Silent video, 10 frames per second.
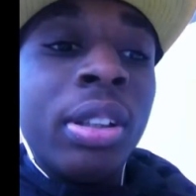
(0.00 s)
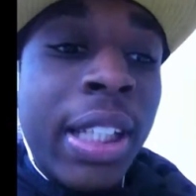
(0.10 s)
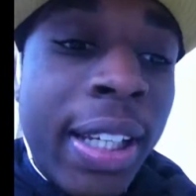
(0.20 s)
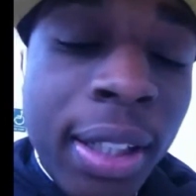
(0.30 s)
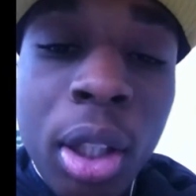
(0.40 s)

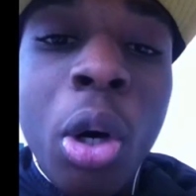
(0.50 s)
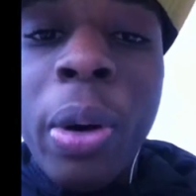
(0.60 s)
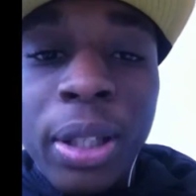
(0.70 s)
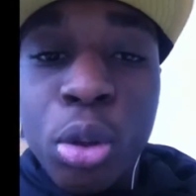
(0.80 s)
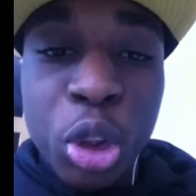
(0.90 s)
taking
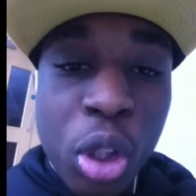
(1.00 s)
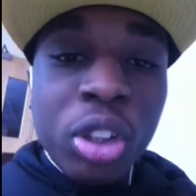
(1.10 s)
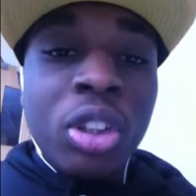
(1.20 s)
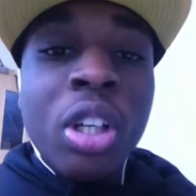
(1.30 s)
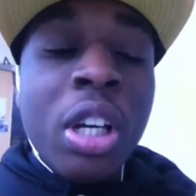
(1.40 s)
low angle
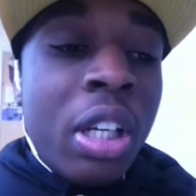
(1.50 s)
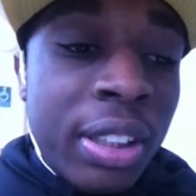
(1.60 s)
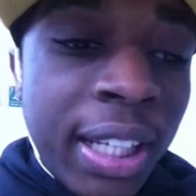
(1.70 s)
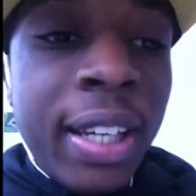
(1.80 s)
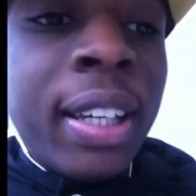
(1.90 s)
shots,
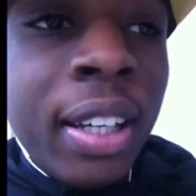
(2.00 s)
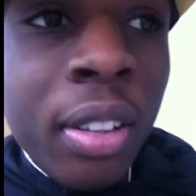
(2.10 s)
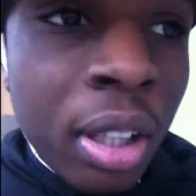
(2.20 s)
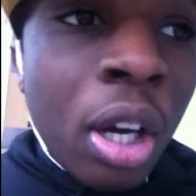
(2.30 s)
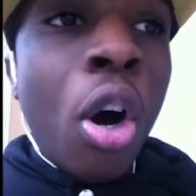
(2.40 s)

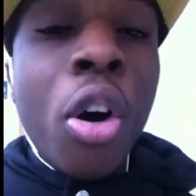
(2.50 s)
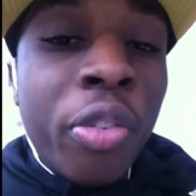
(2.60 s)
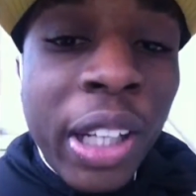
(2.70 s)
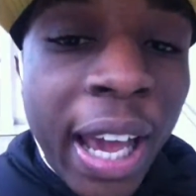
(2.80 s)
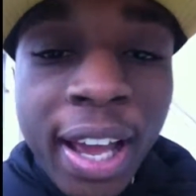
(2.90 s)
taking
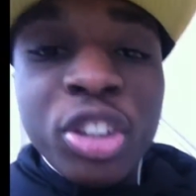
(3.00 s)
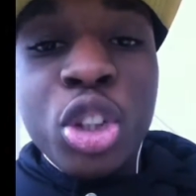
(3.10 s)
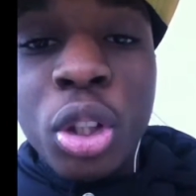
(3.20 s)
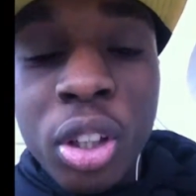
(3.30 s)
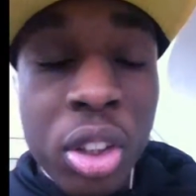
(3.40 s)
over the head
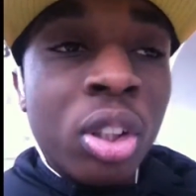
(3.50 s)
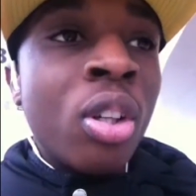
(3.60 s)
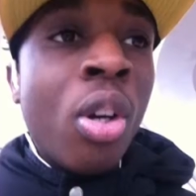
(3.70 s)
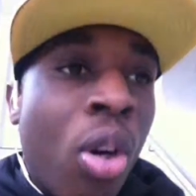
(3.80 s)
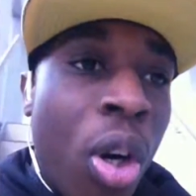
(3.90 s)
shots,
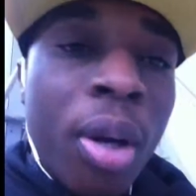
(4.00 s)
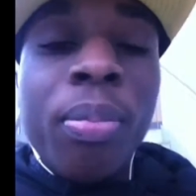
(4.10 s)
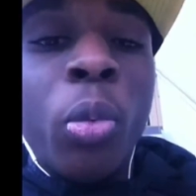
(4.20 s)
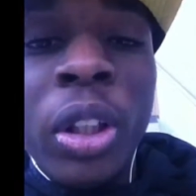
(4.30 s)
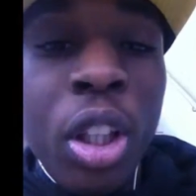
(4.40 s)

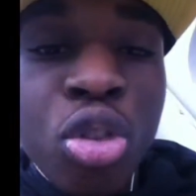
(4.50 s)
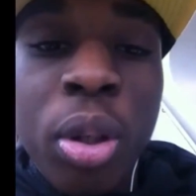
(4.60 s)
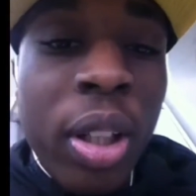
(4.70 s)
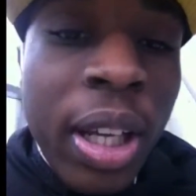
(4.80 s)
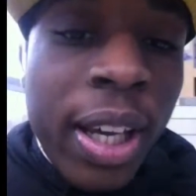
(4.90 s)

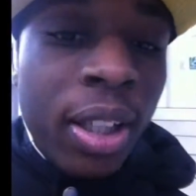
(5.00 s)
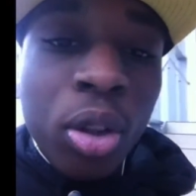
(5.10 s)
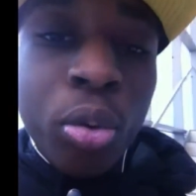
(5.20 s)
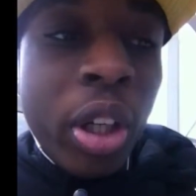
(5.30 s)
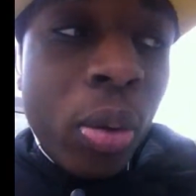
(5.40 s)

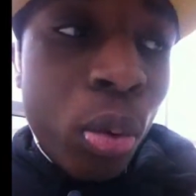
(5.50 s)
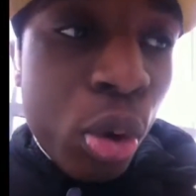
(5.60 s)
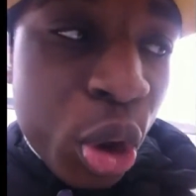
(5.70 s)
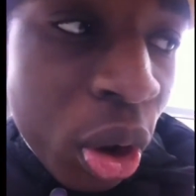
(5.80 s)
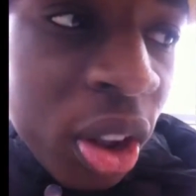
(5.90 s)
180-degree
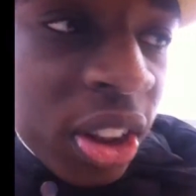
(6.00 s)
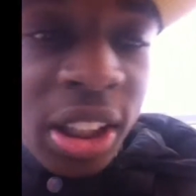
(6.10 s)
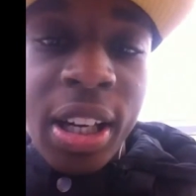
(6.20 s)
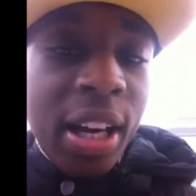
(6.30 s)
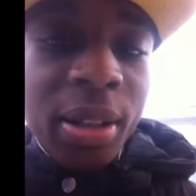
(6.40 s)
rule shots,
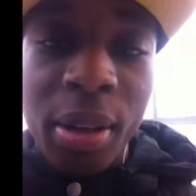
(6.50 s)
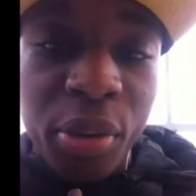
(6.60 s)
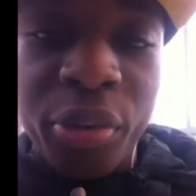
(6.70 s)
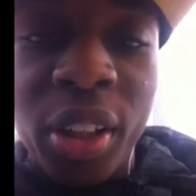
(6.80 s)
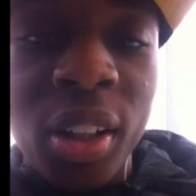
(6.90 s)
and
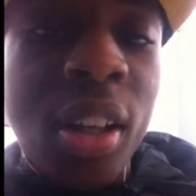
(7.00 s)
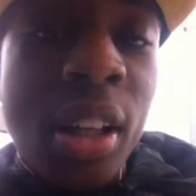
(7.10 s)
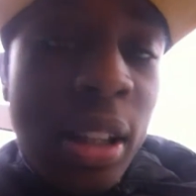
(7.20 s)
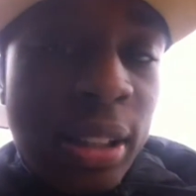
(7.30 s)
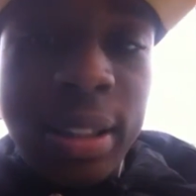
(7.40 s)
everything.
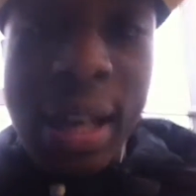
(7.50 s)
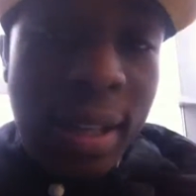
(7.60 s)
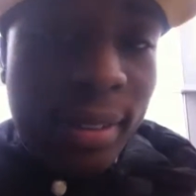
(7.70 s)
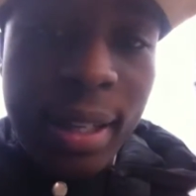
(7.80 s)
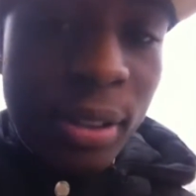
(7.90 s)

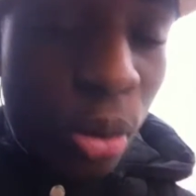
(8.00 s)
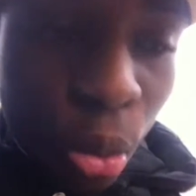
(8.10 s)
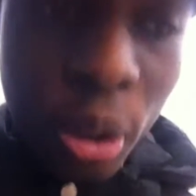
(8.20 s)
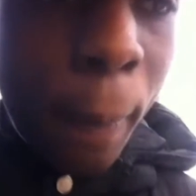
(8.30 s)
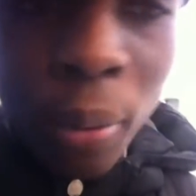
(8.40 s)
That's
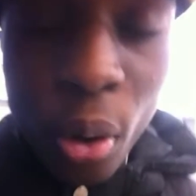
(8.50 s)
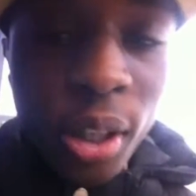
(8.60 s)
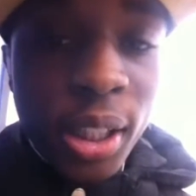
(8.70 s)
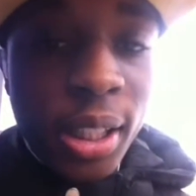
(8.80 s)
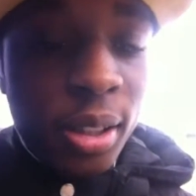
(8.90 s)
all
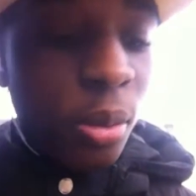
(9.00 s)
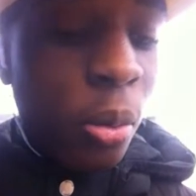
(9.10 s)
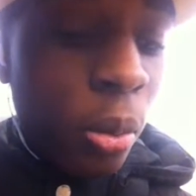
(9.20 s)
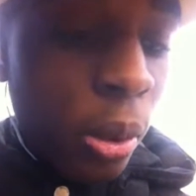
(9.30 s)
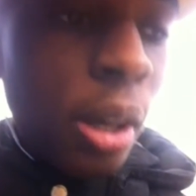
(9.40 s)
important
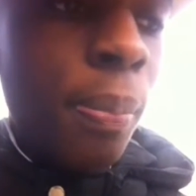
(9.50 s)
in